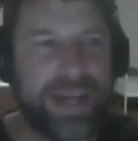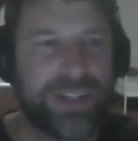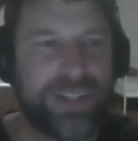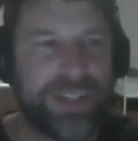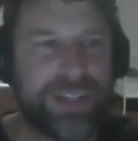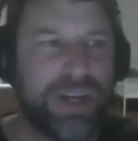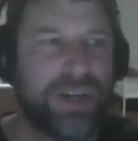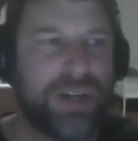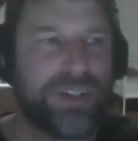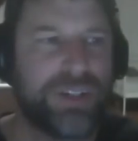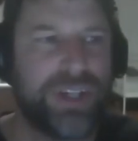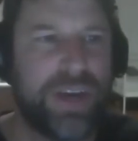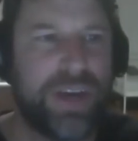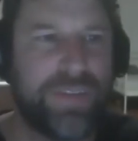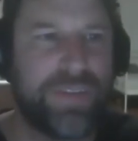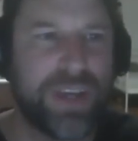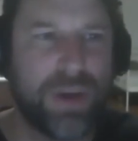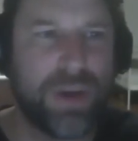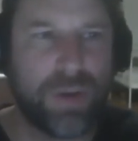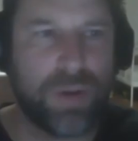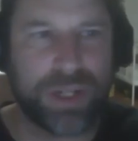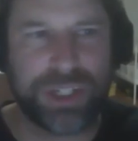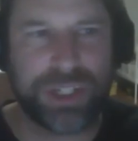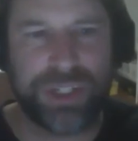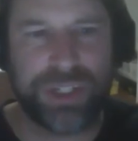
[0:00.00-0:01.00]
there, do you have any
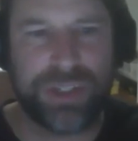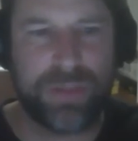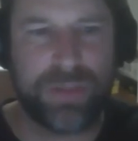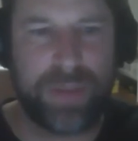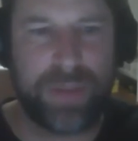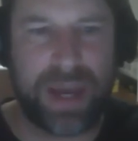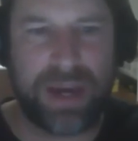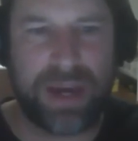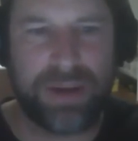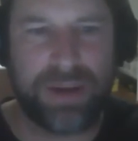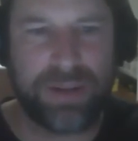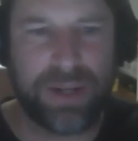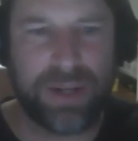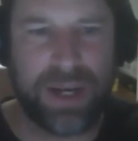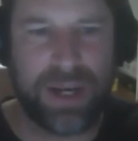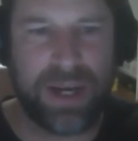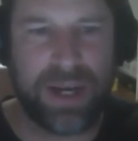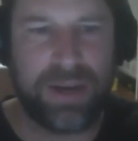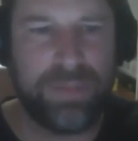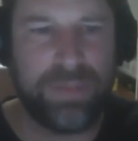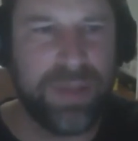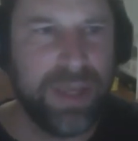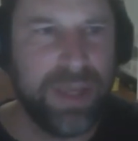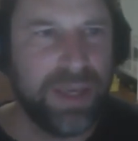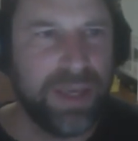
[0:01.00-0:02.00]
questions about,
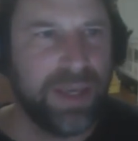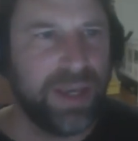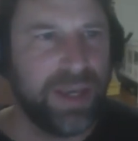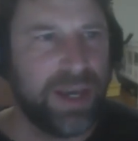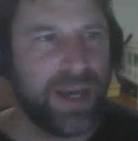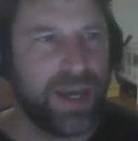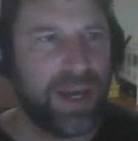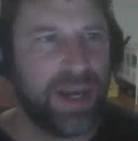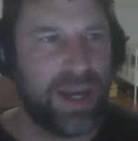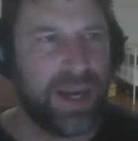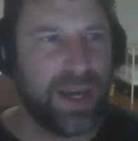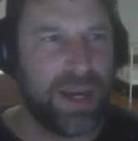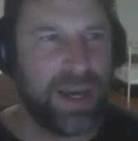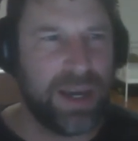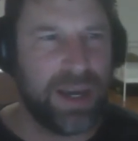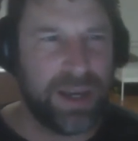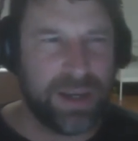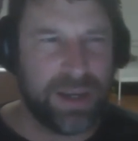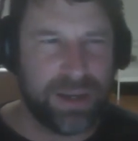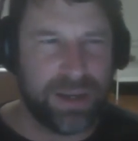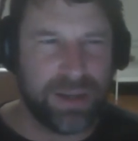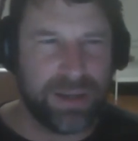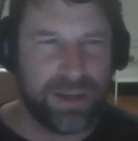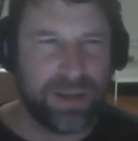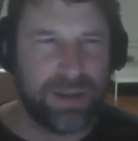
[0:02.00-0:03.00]
um,
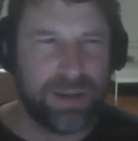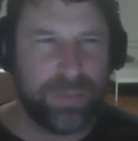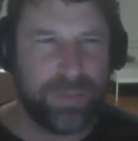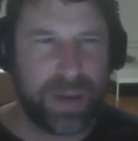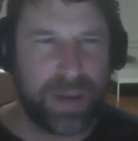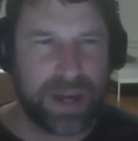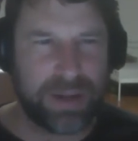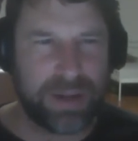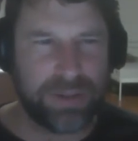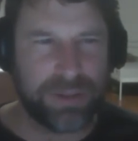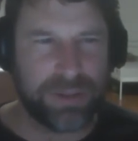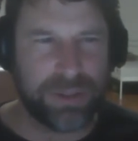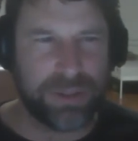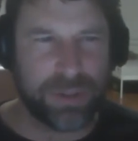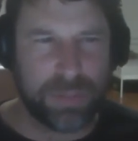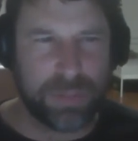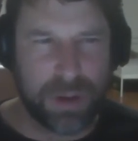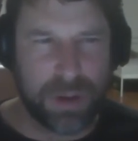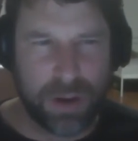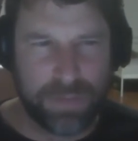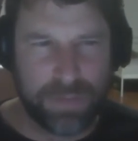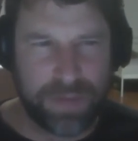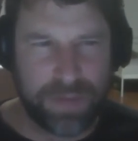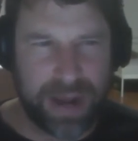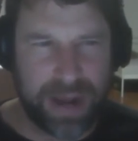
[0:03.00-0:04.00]
uh, about your
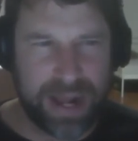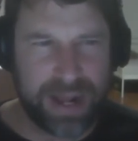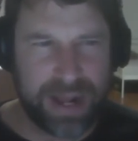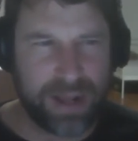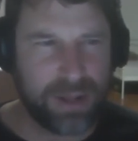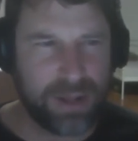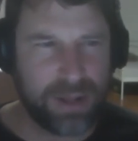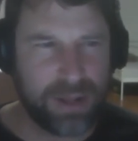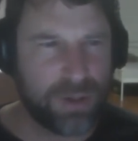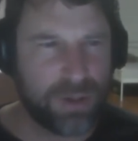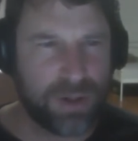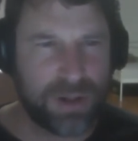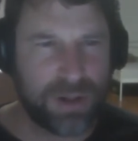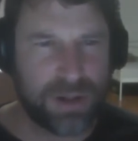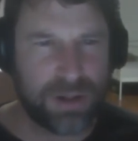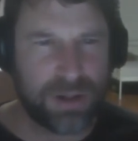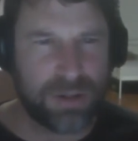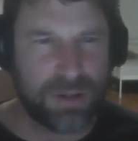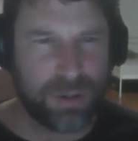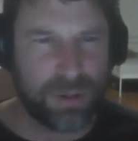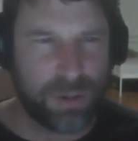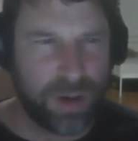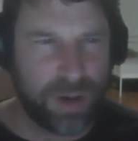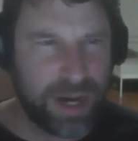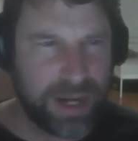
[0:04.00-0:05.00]
profile
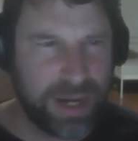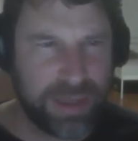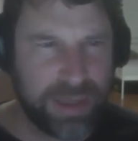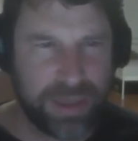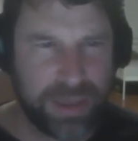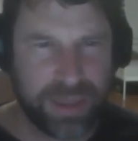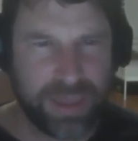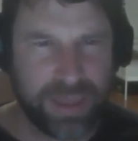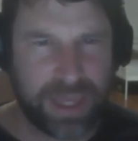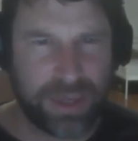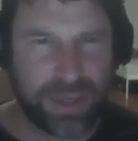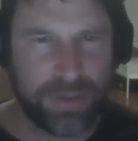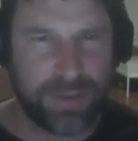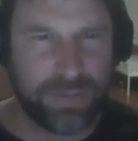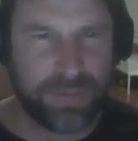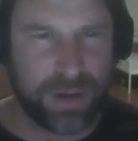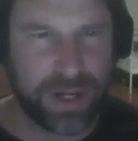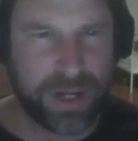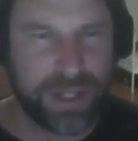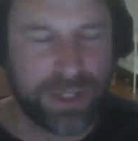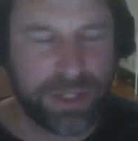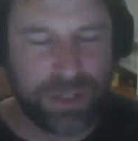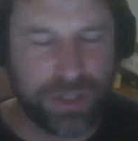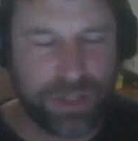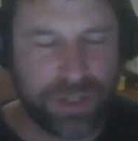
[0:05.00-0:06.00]
or, or anything that you've run
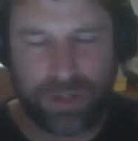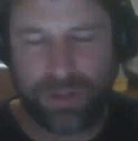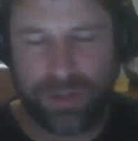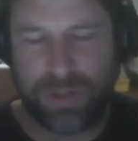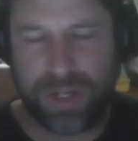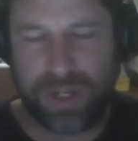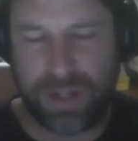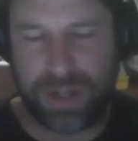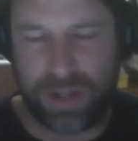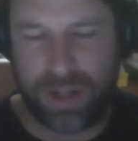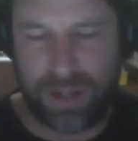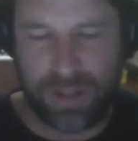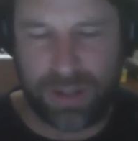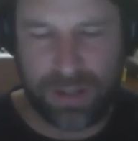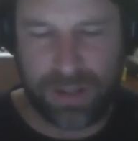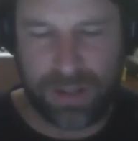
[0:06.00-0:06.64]
into at all?